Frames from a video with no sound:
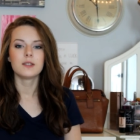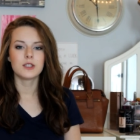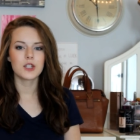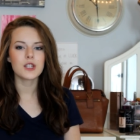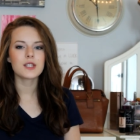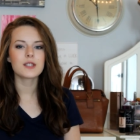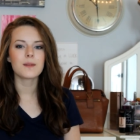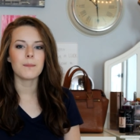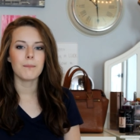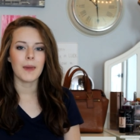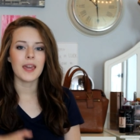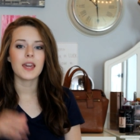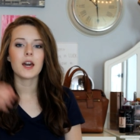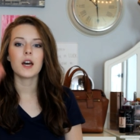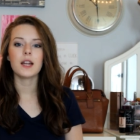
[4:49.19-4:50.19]
just
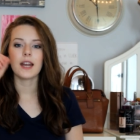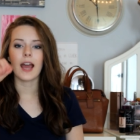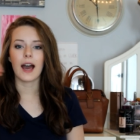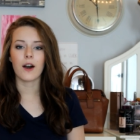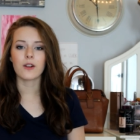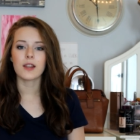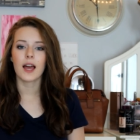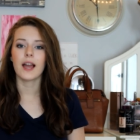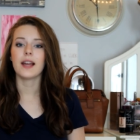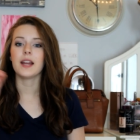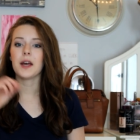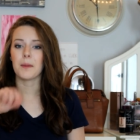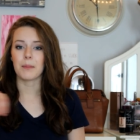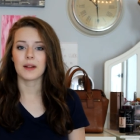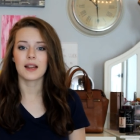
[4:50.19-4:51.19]
make an
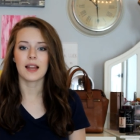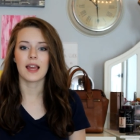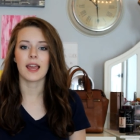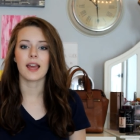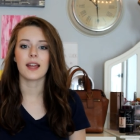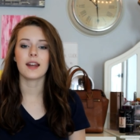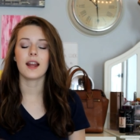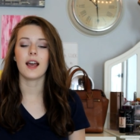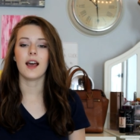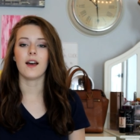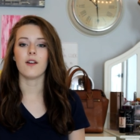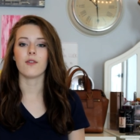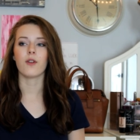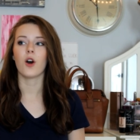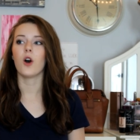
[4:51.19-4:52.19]
outline, a plan
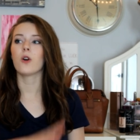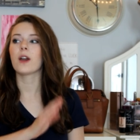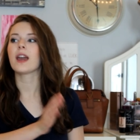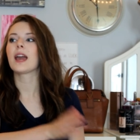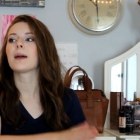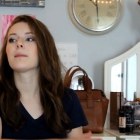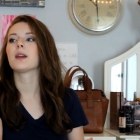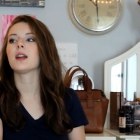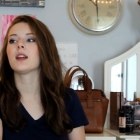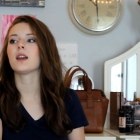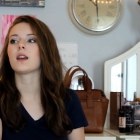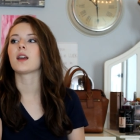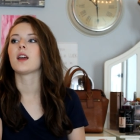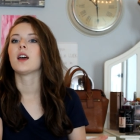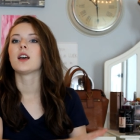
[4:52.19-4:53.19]
of, okay, I'm
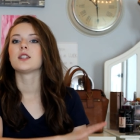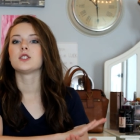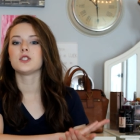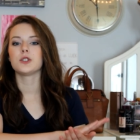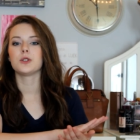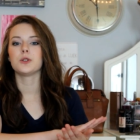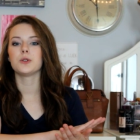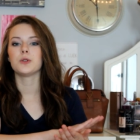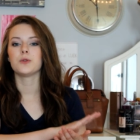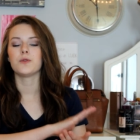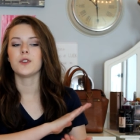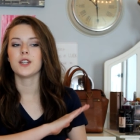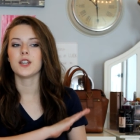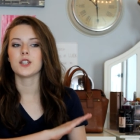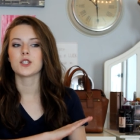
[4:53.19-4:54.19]
gonna do
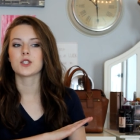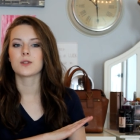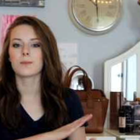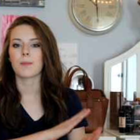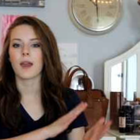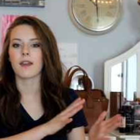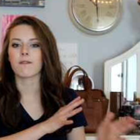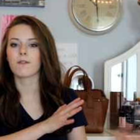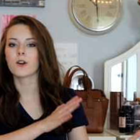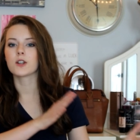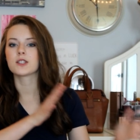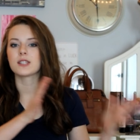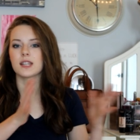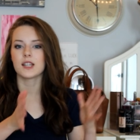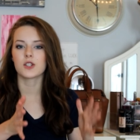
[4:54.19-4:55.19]
finish my
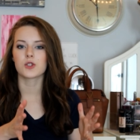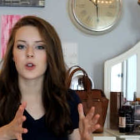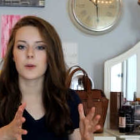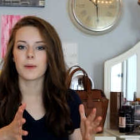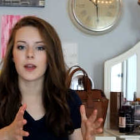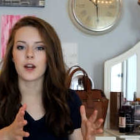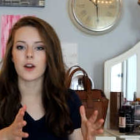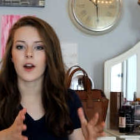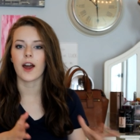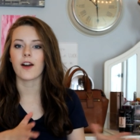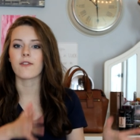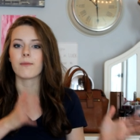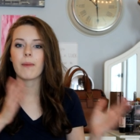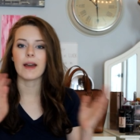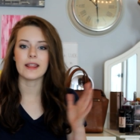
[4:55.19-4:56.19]
first intro
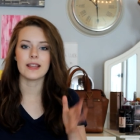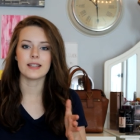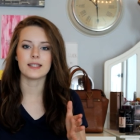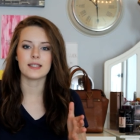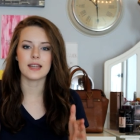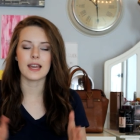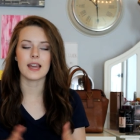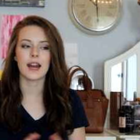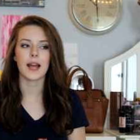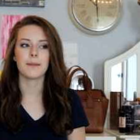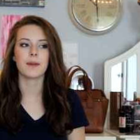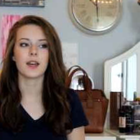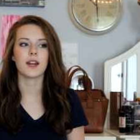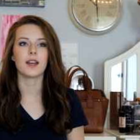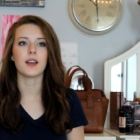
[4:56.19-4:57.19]
paragraph by this date.
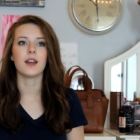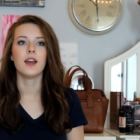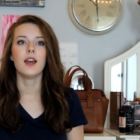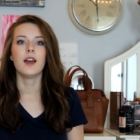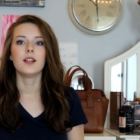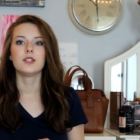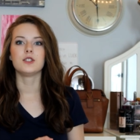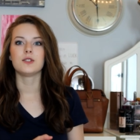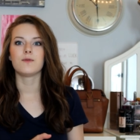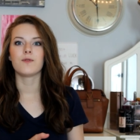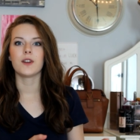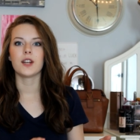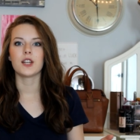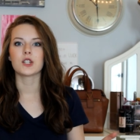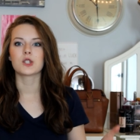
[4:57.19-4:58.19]
I'm gonna
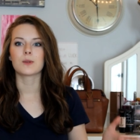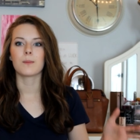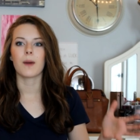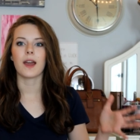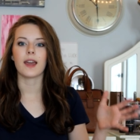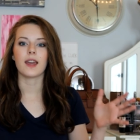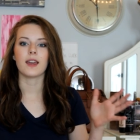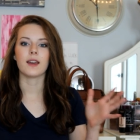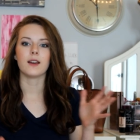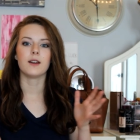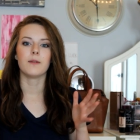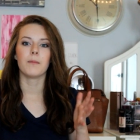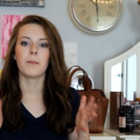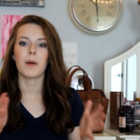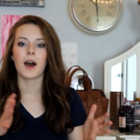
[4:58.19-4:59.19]
finish my
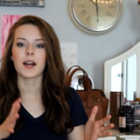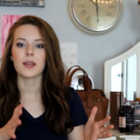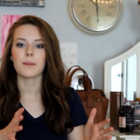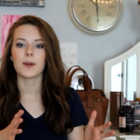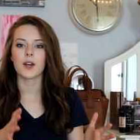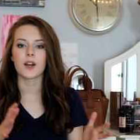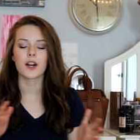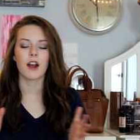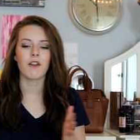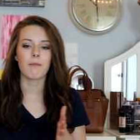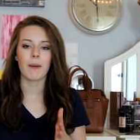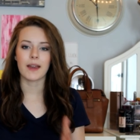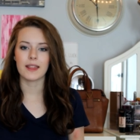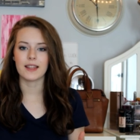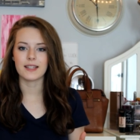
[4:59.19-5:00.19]
body paragraph
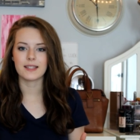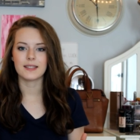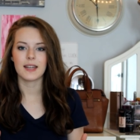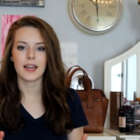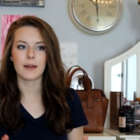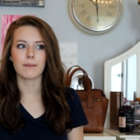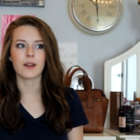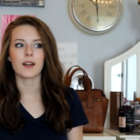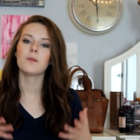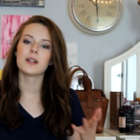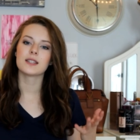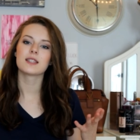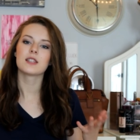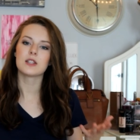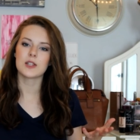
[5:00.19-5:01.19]
by this day. And
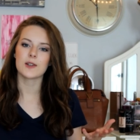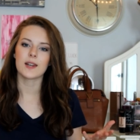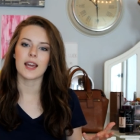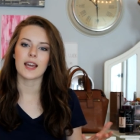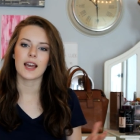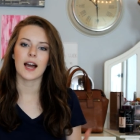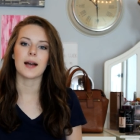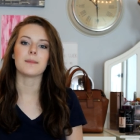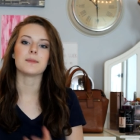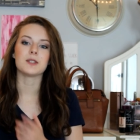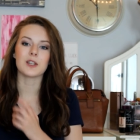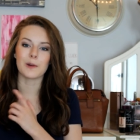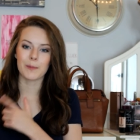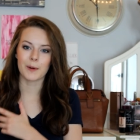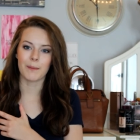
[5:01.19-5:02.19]
once the due date
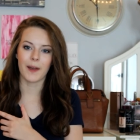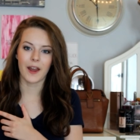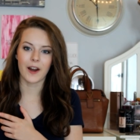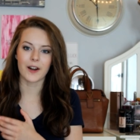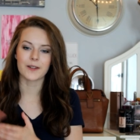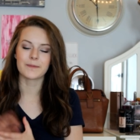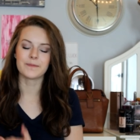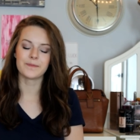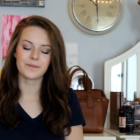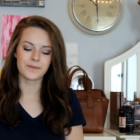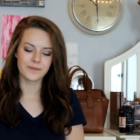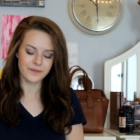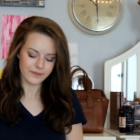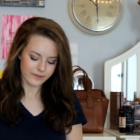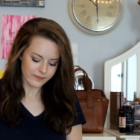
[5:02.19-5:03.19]
comes, you're prepared.
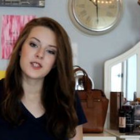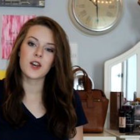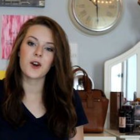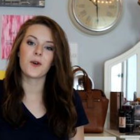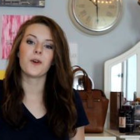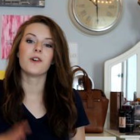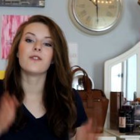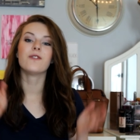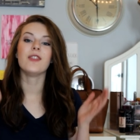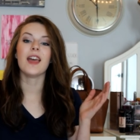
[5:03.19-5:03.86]
So